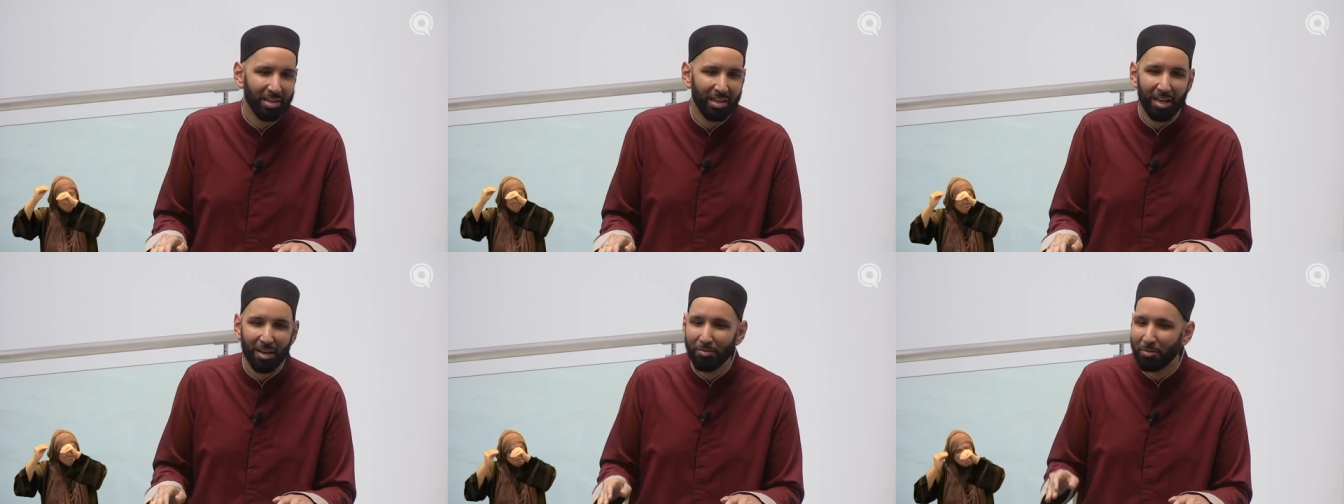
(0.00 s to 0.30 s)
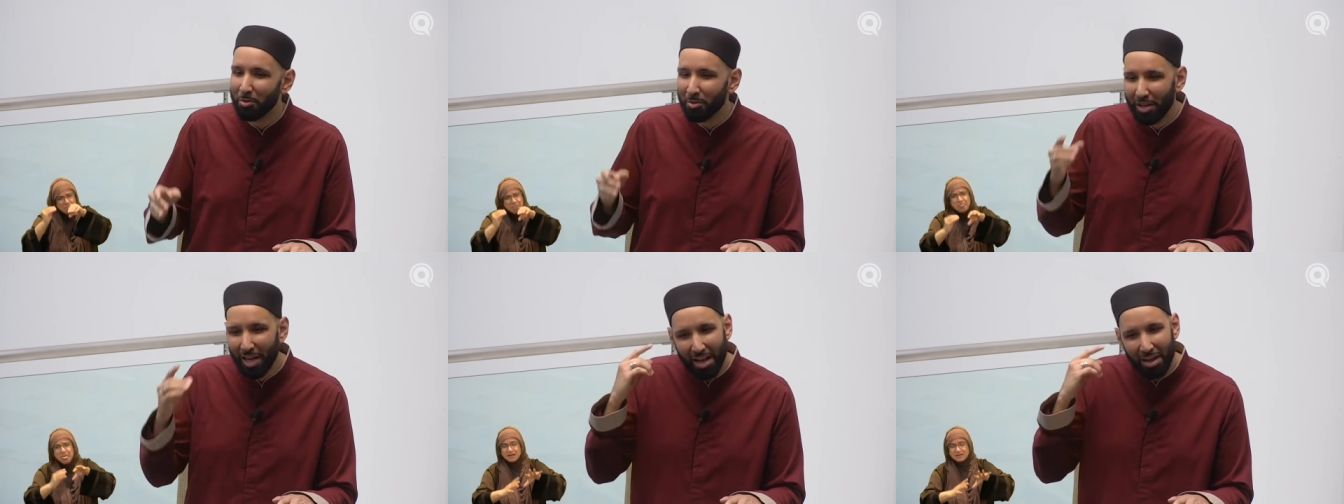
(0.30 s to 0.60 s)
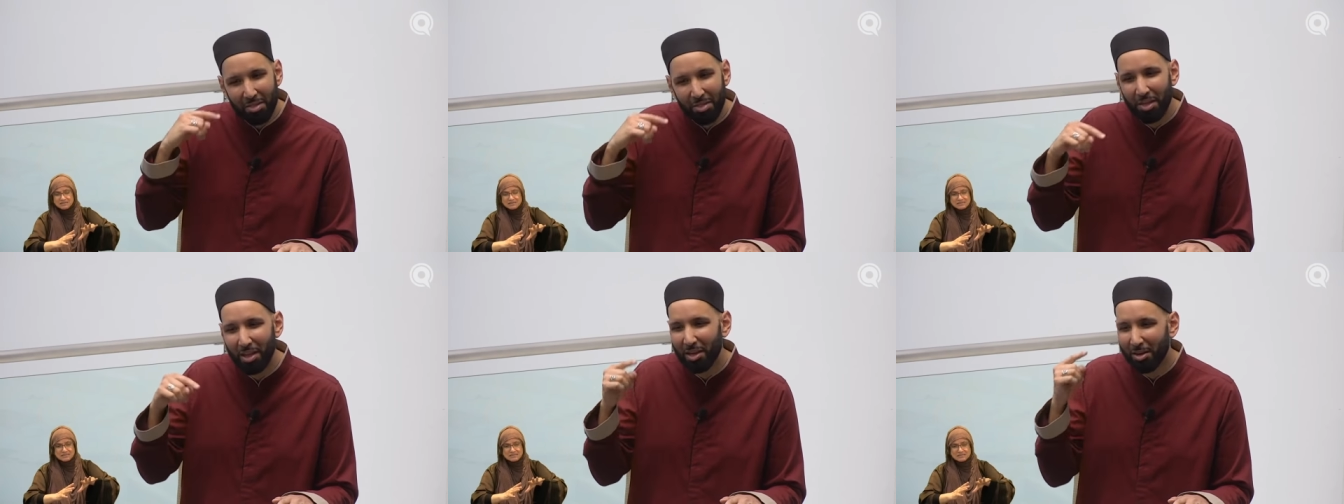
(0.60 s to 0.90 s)
If you
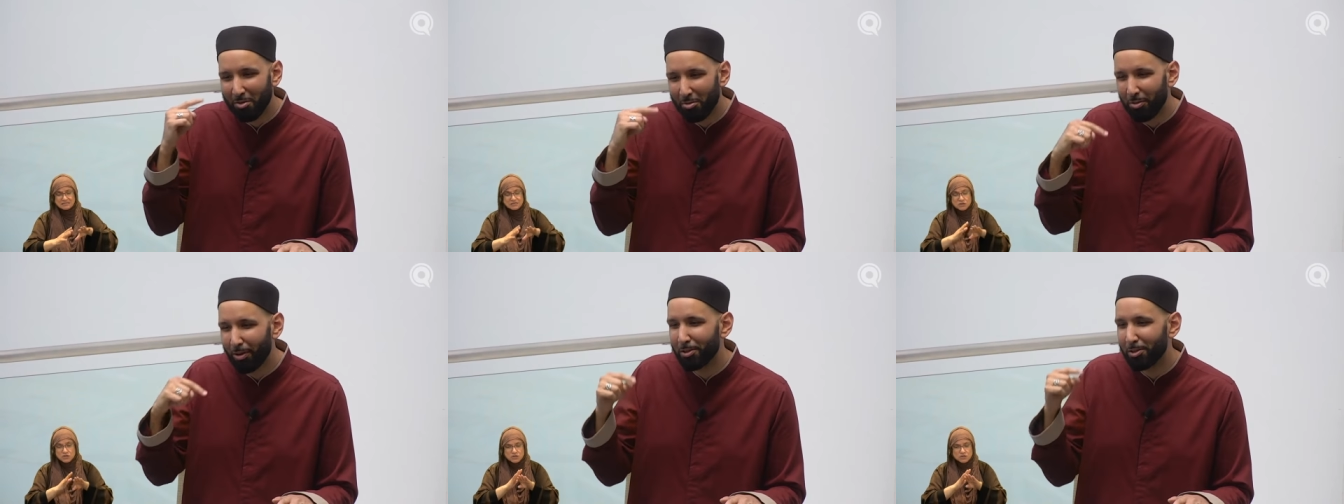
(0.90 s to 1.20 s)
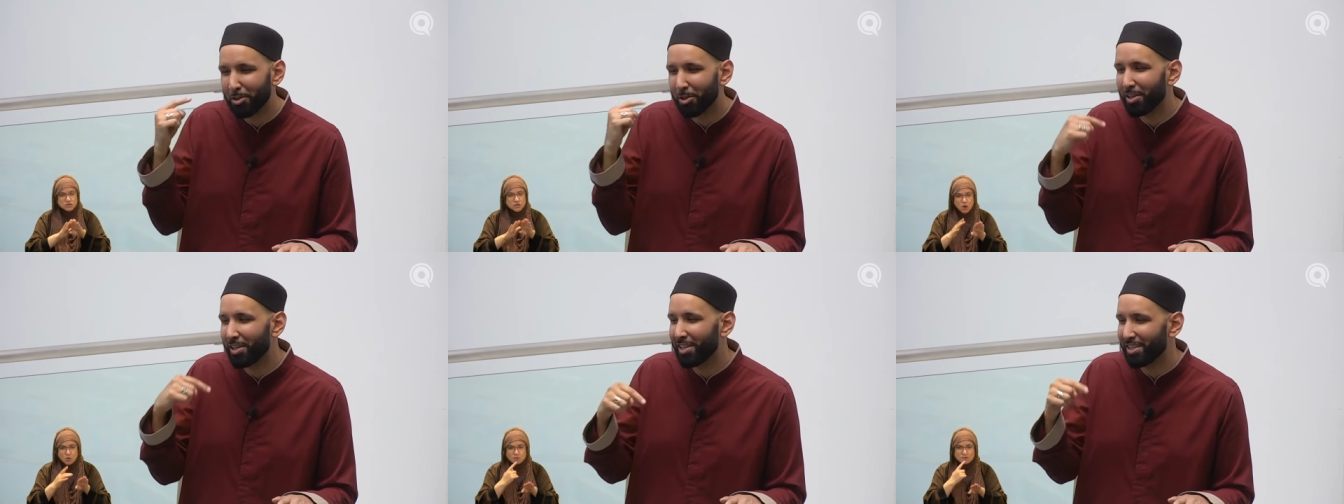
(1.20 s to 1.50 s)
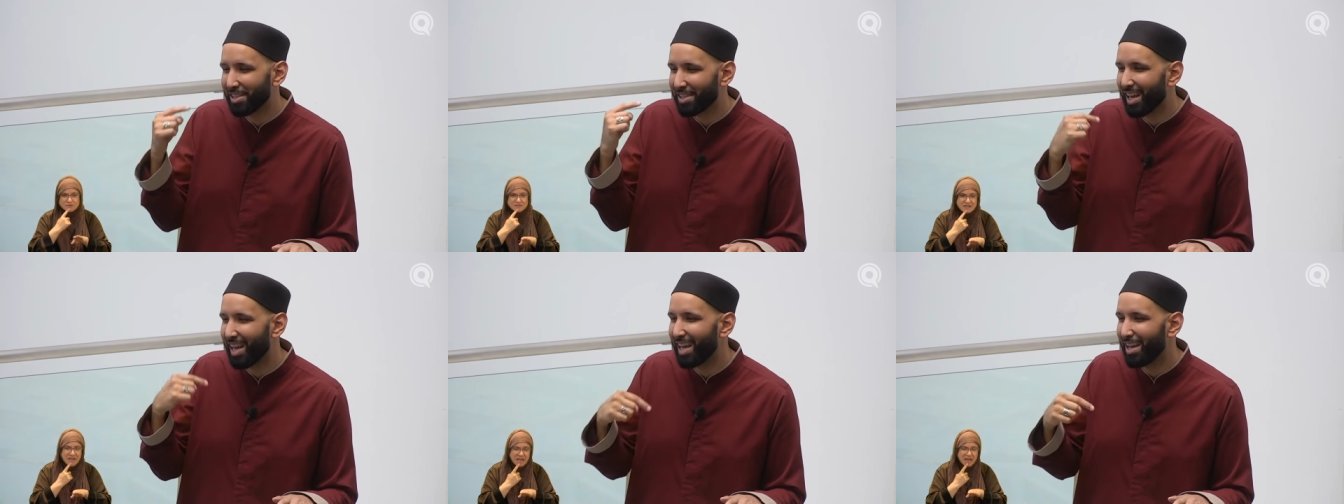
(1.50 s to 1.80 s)
can't think of what you're going to
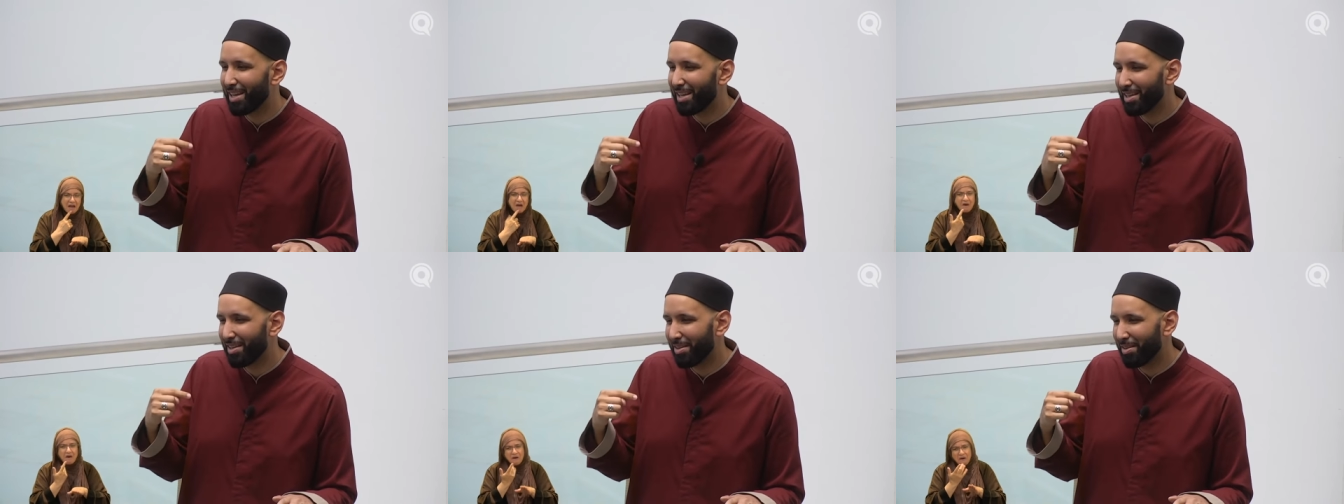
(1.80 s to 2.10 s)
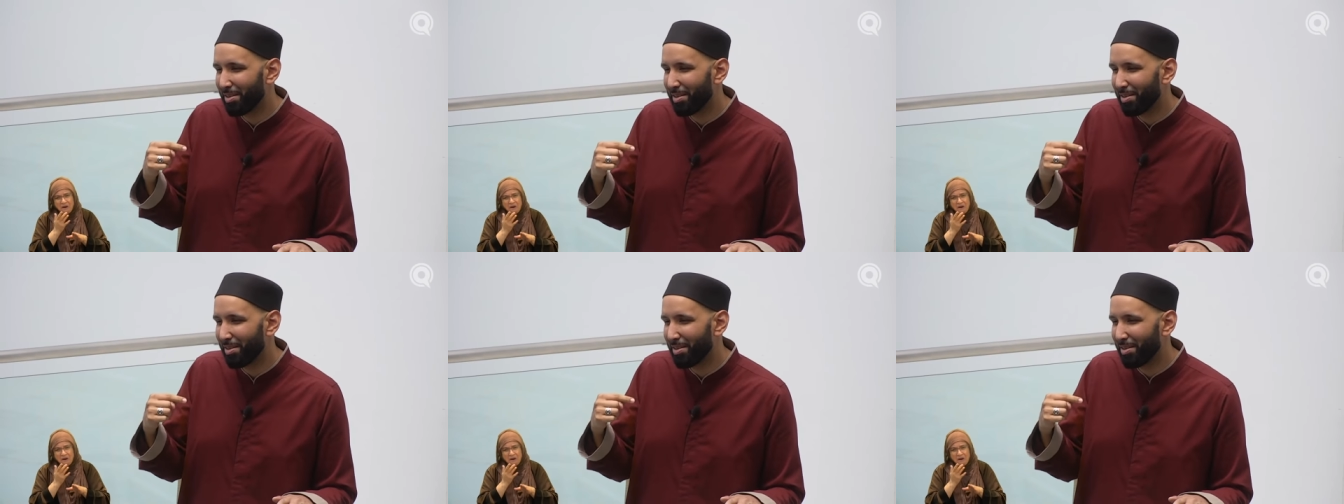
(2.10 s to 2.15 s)
say